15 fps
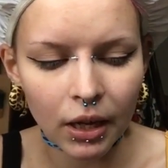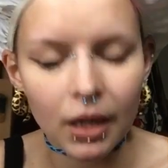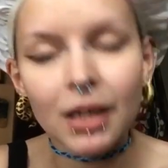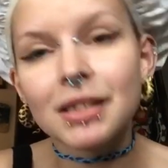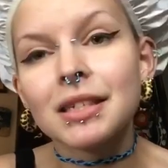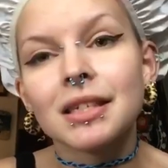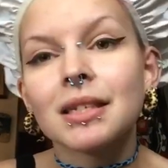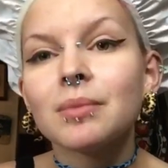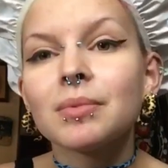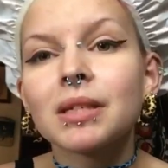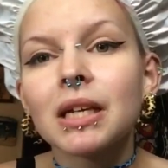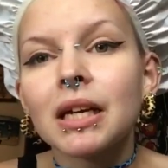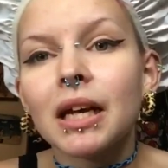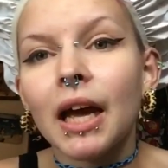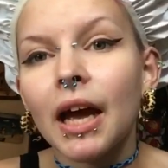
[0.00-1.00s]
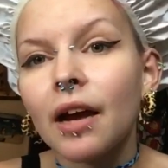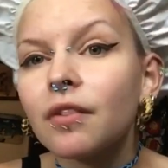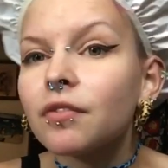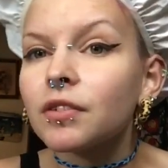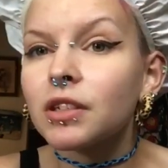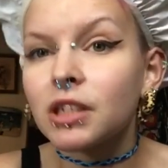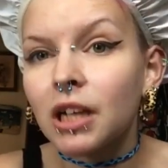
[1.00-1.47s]
It seems like
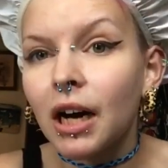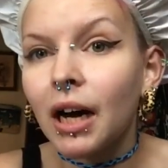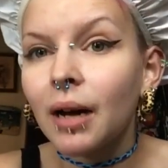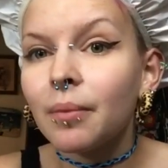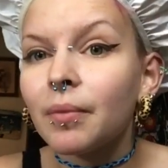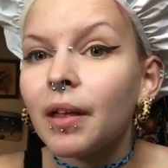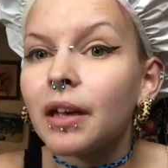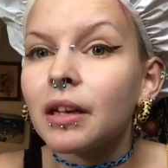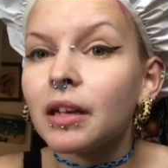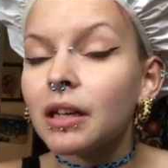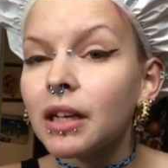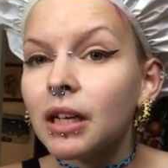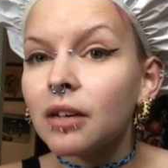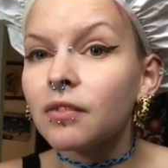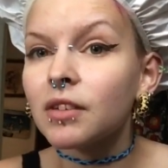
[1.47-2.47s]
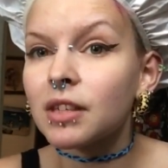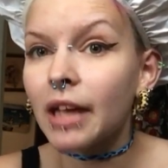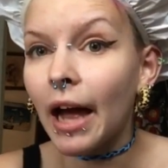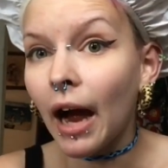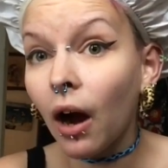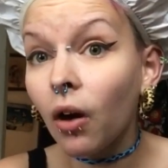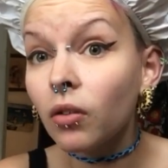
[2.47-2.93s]
every time that Yaniv is
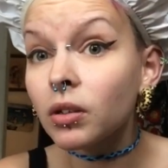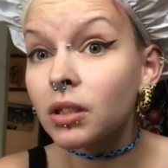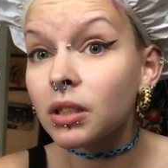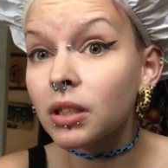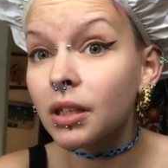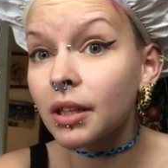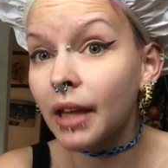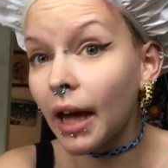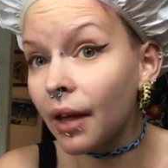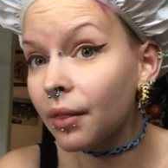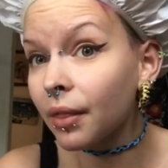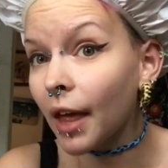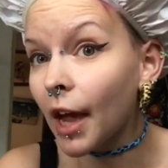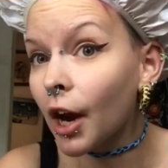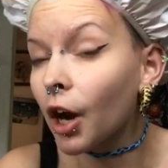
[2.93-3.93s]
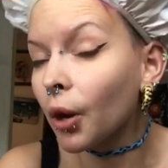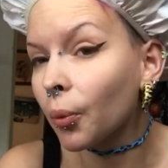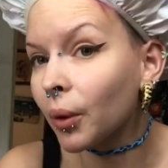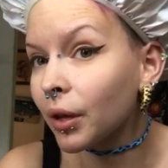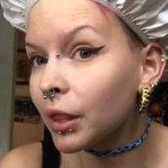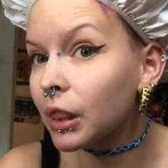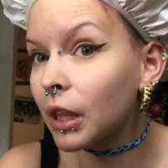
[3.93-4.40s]
out, that they are
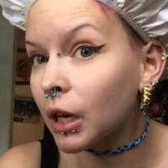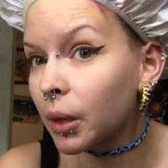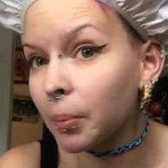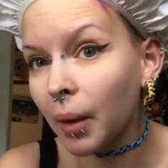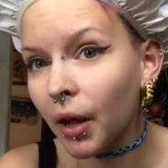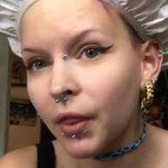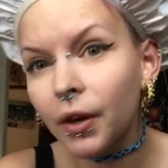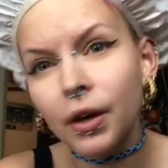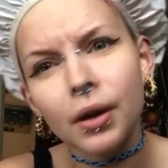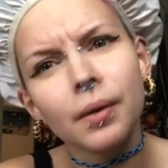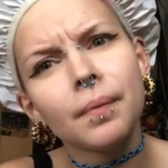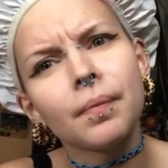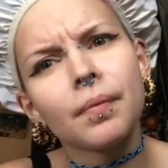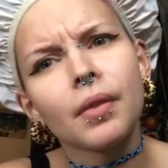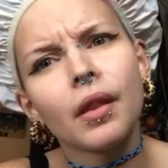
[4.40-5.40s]
with their mother,